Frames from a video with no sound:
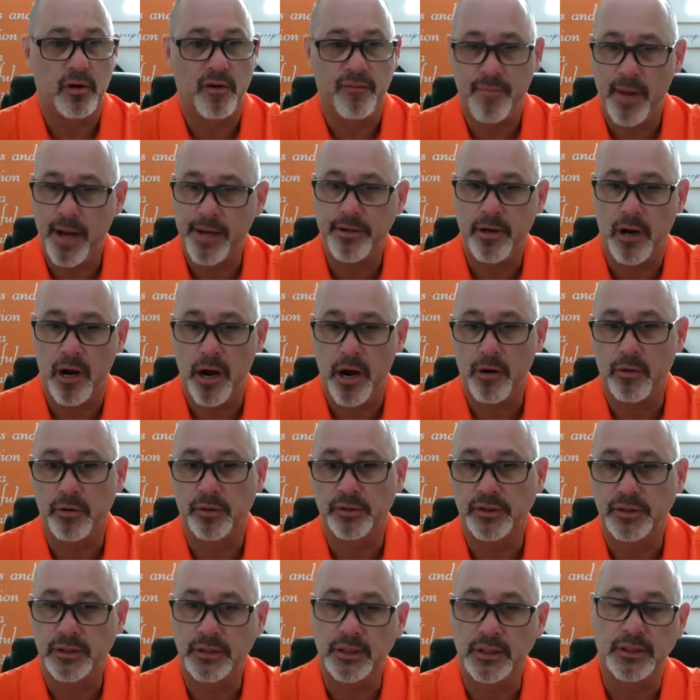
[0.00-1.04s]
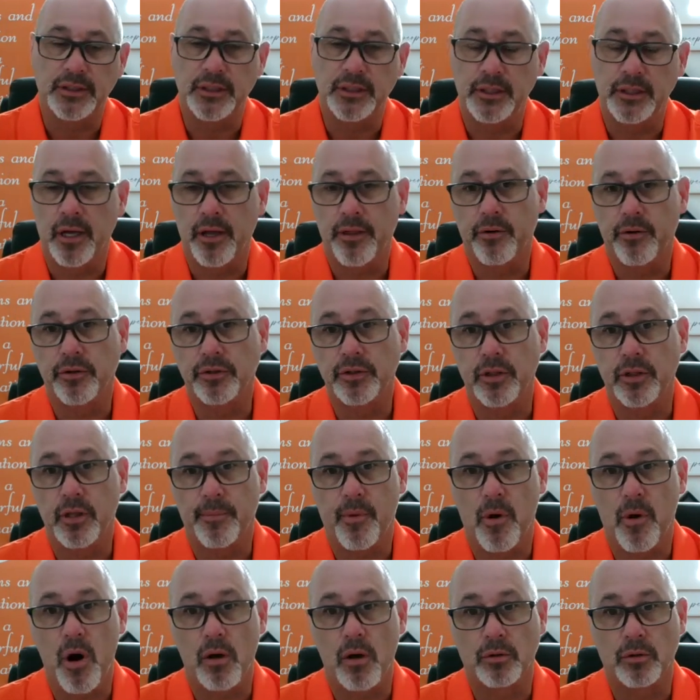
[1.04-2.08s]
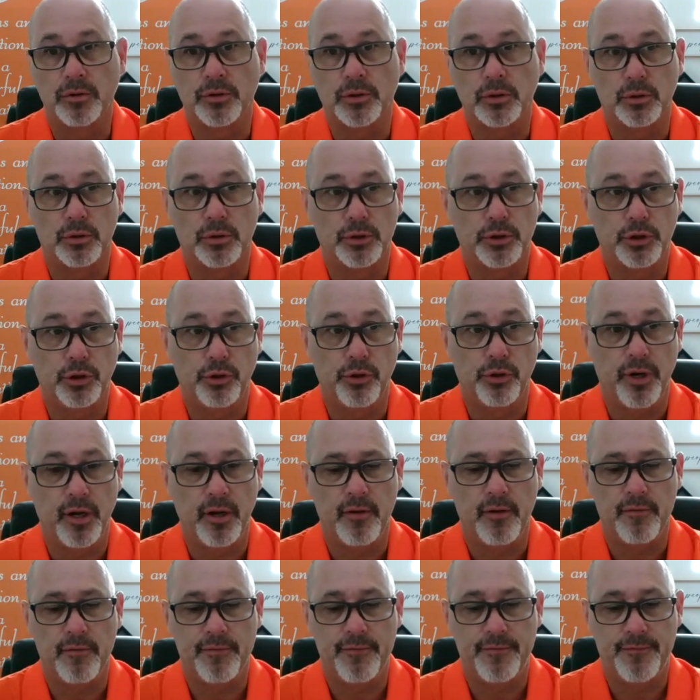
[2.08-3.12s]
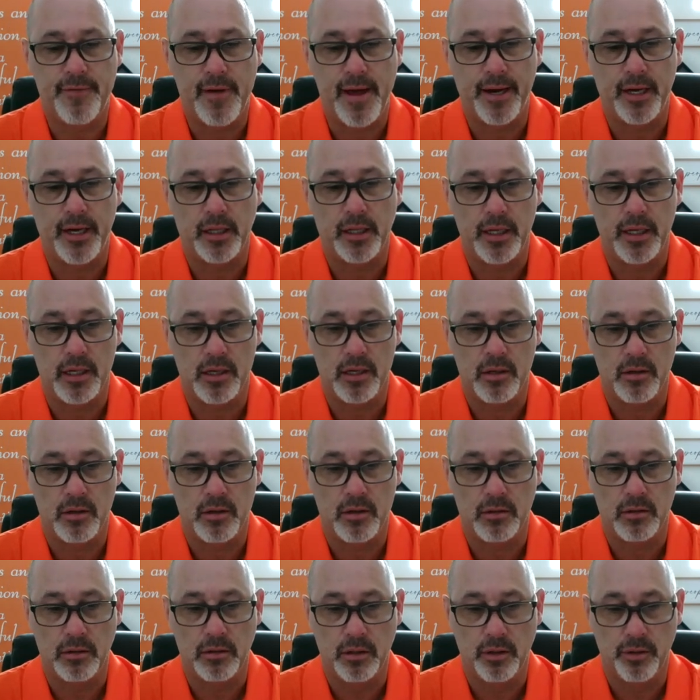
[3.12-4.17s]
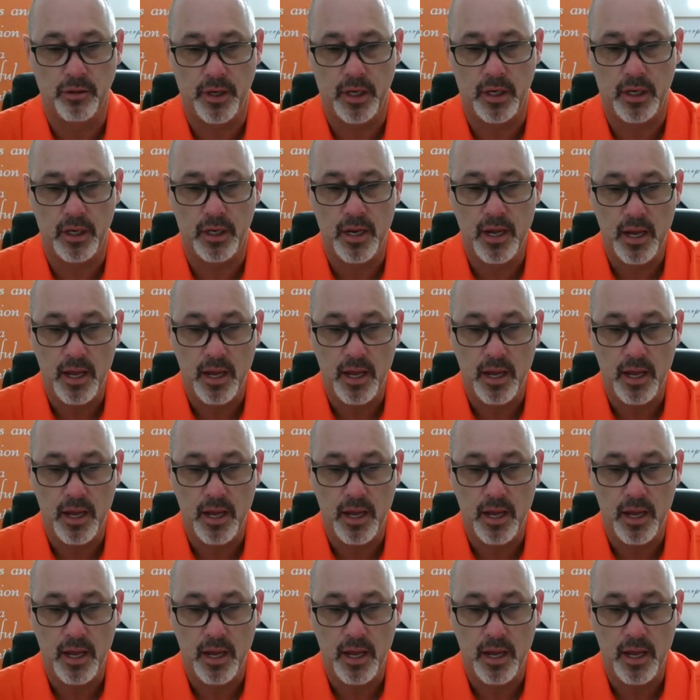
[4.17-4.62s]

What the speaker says: of my daughter and 16 others in the Parkland school shooting finally concluded.